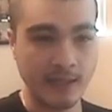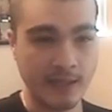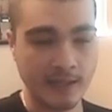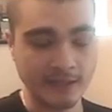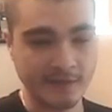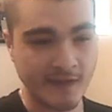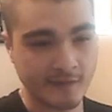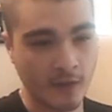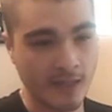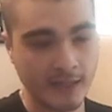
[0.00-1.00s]
Because that's
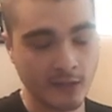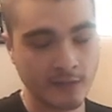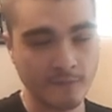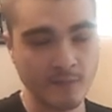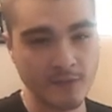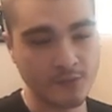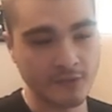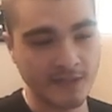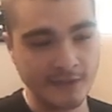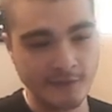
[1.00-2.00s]
all I hear from people
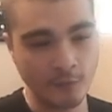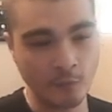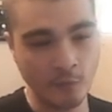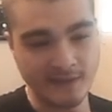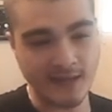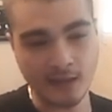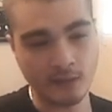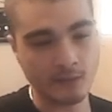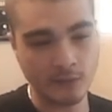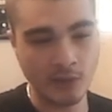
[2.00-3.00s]
is, oh, what the
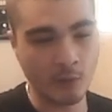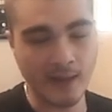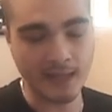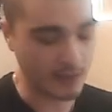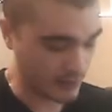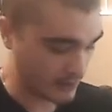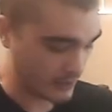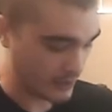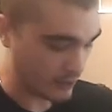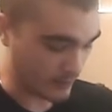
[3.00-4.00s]
hell? Why?
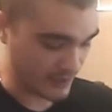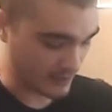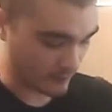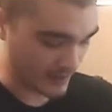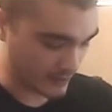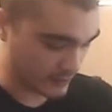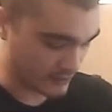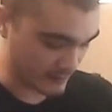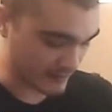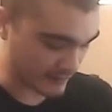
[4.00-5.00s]
Why are you
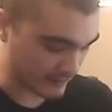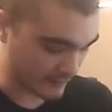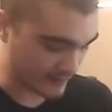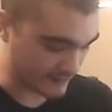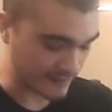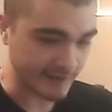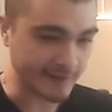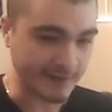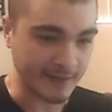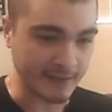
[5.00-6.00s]
doing this to us? This
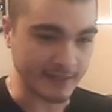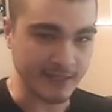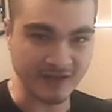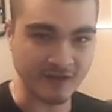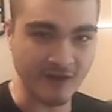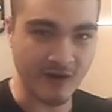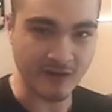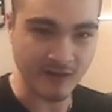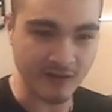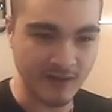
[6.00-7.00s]
isn't like a
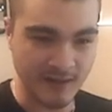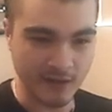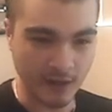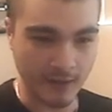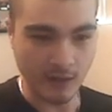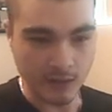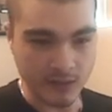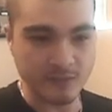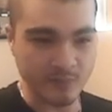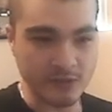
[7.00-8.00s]
Kickstarter, like, oh,
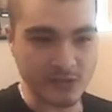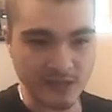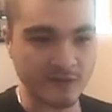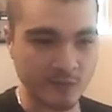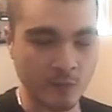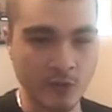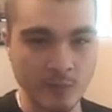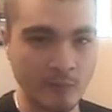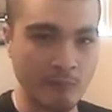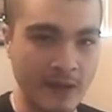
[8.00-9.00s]
you give us
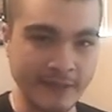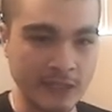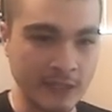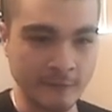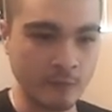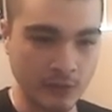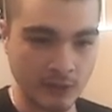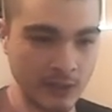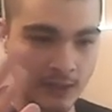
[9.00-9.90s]
more money and we'll.